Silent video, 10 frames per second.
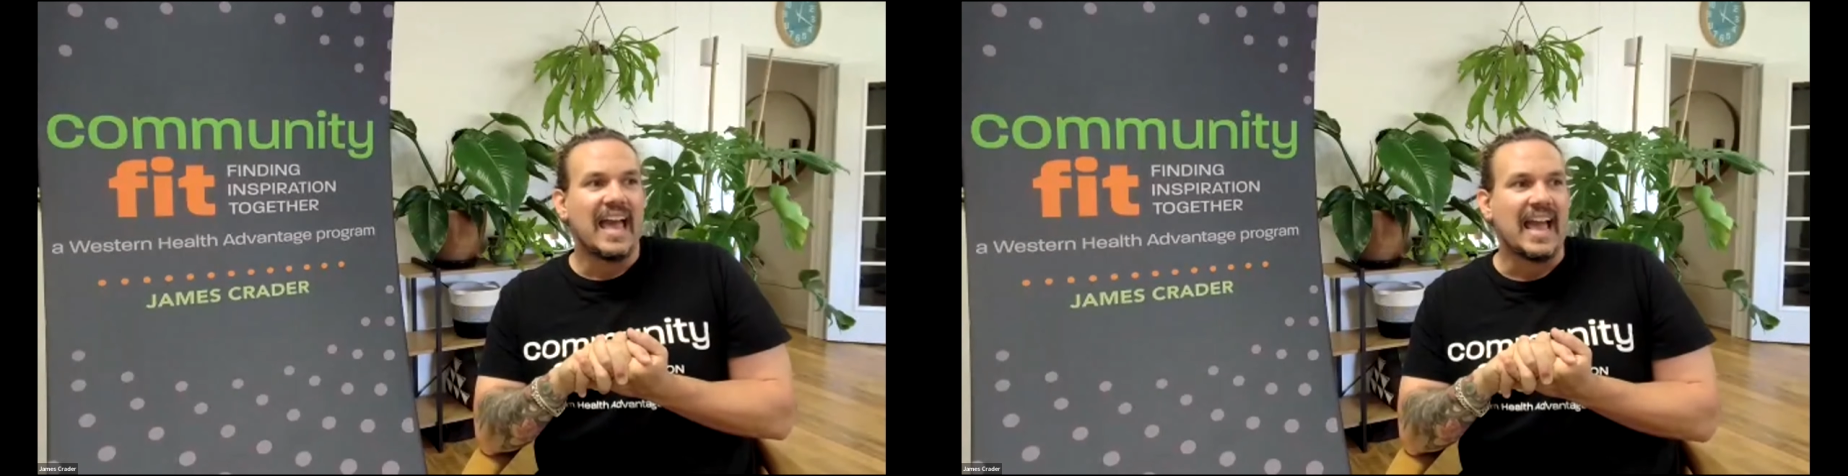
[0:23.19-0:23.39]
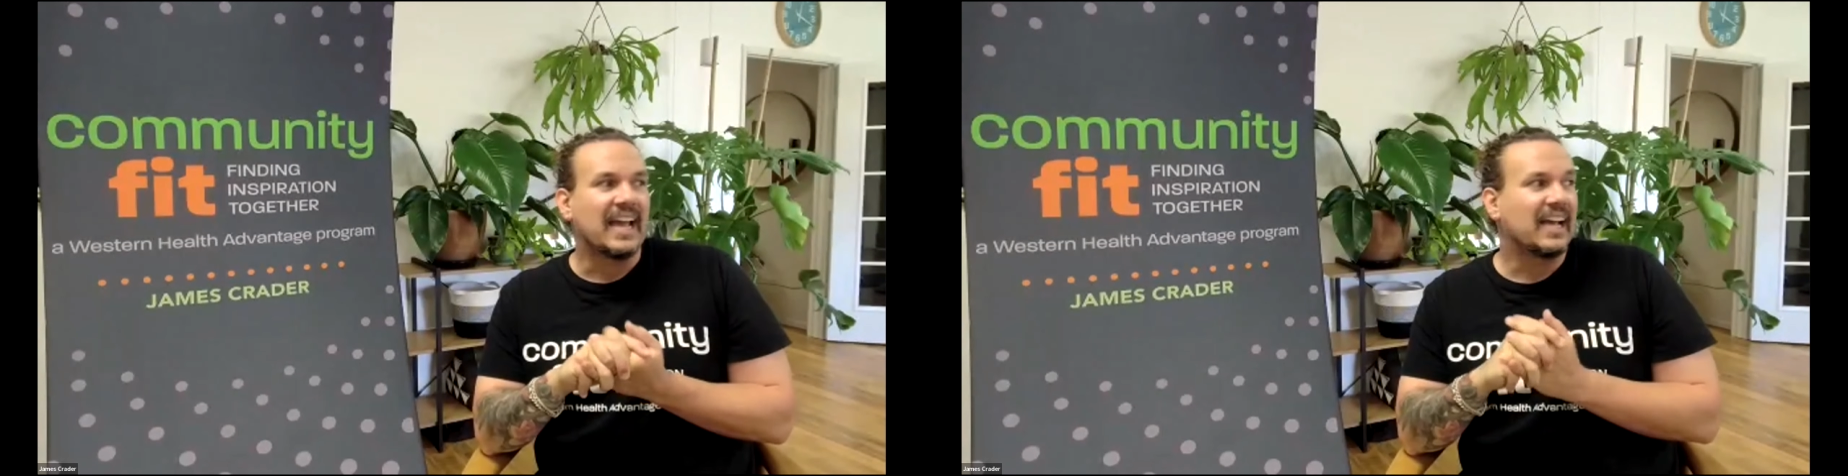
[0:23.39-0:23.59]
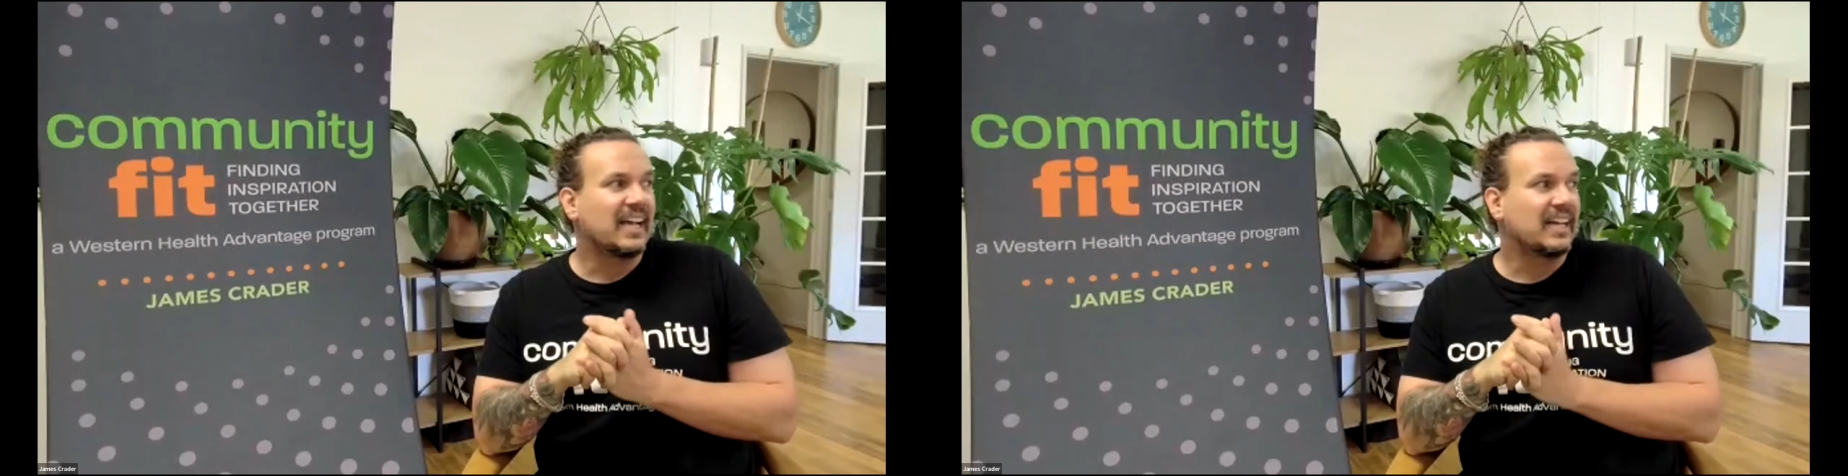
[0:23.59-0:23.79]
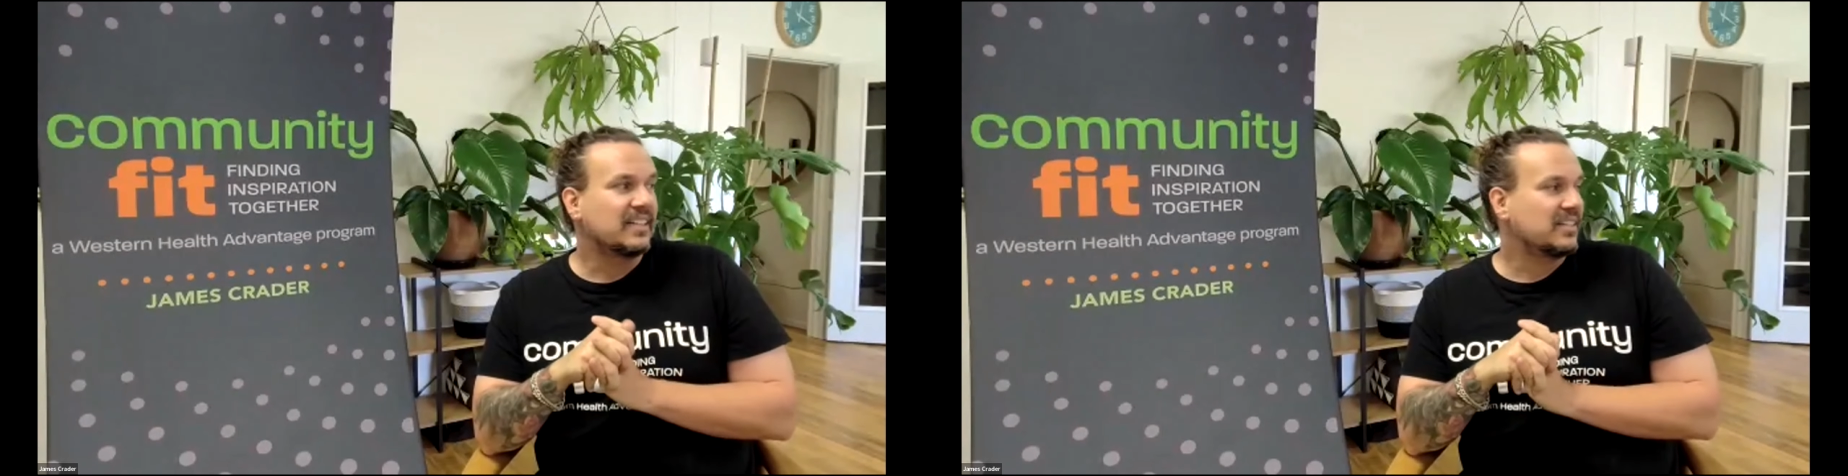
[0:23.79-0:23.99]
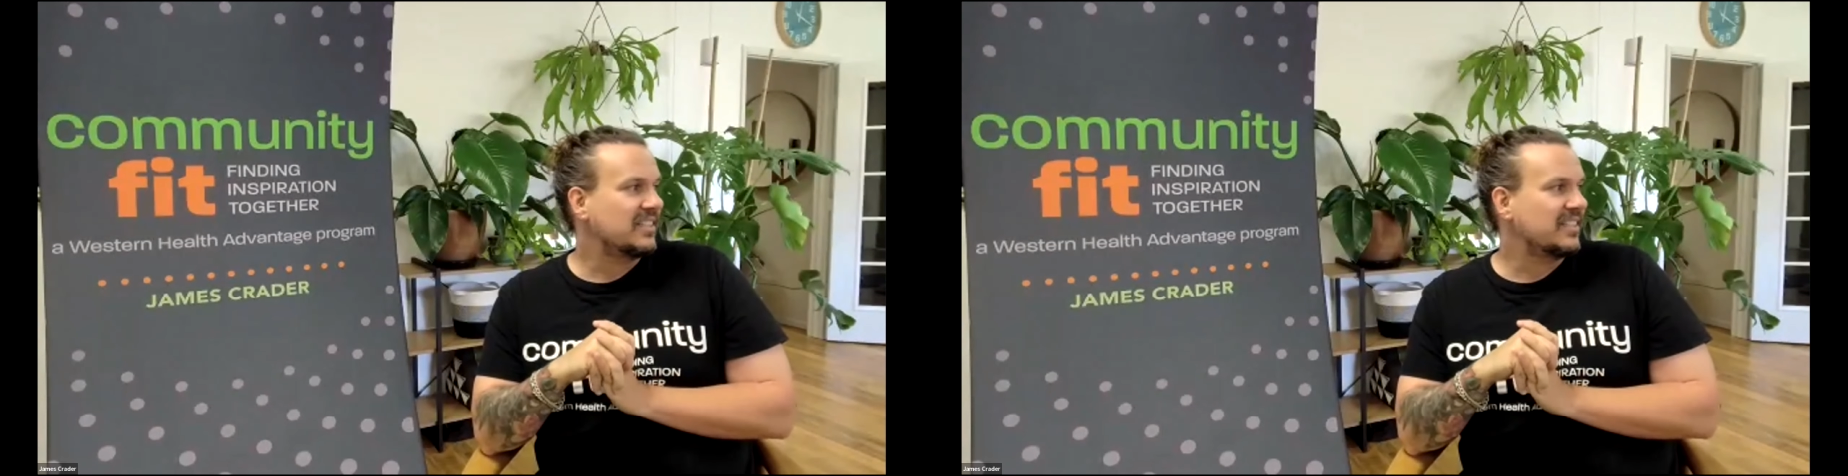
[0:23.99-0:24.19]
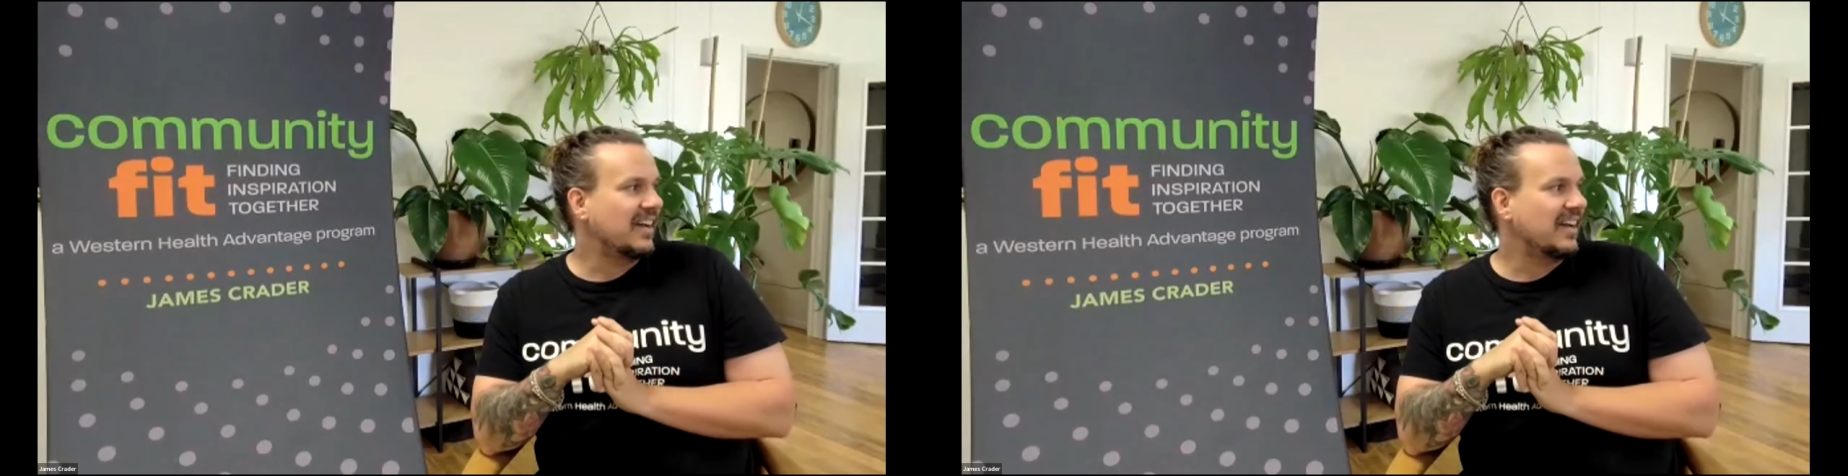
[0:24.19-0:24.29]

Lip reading: and